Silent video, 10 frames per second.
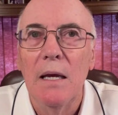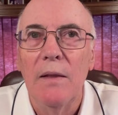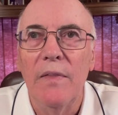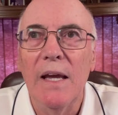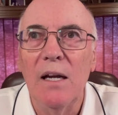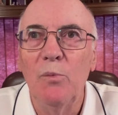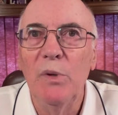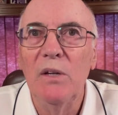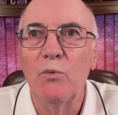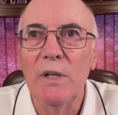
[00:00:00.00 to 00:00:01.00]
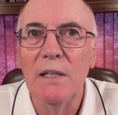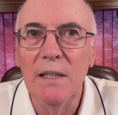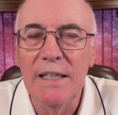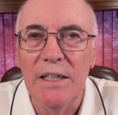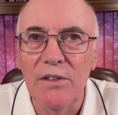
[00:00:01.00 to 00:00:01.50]
They are being
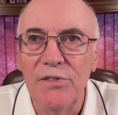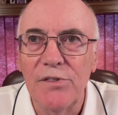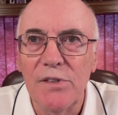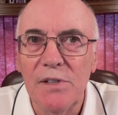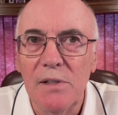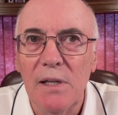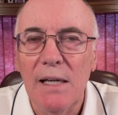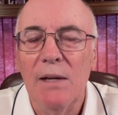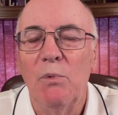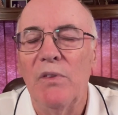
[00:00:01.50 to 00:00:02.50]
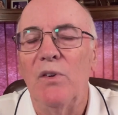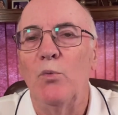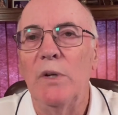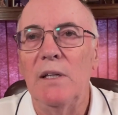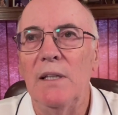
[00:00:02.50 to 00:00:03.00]
released. When they're
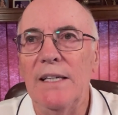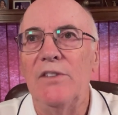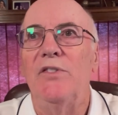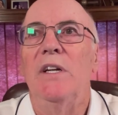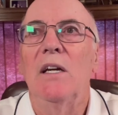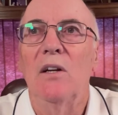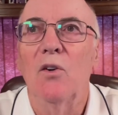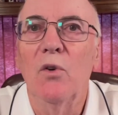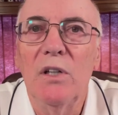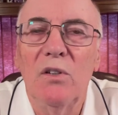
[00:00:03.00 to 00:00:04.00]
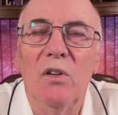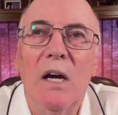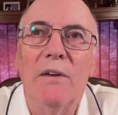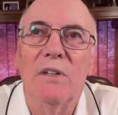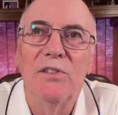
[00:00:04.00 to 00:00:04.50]
released, they are going to
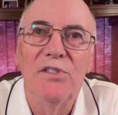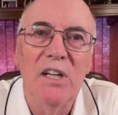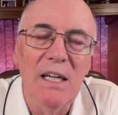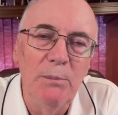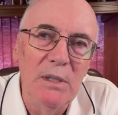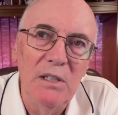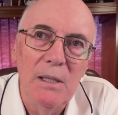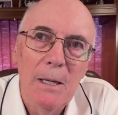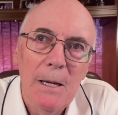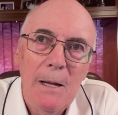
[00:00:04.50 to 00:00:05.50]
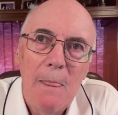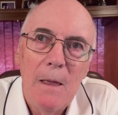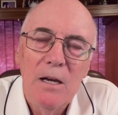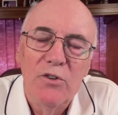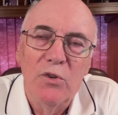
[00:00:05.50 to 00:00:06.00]
have an assignment
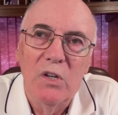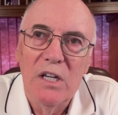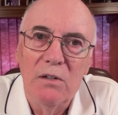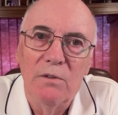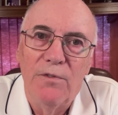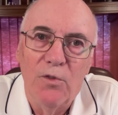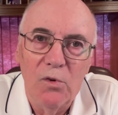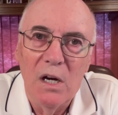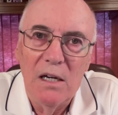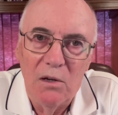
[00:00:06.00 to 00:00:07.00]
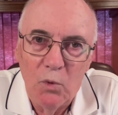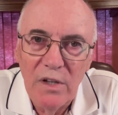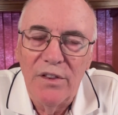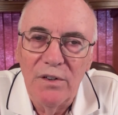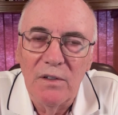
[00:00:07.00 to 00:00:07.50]
to kill
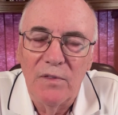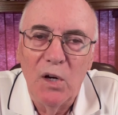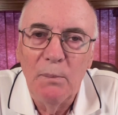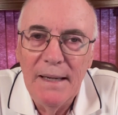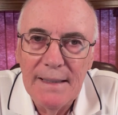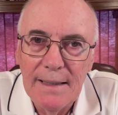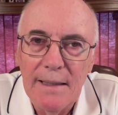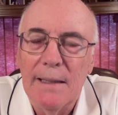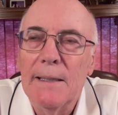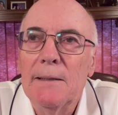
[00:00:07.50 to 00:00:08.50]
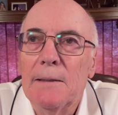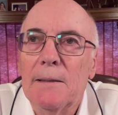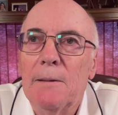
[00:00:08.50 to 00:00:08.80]
1/3 of all mankind.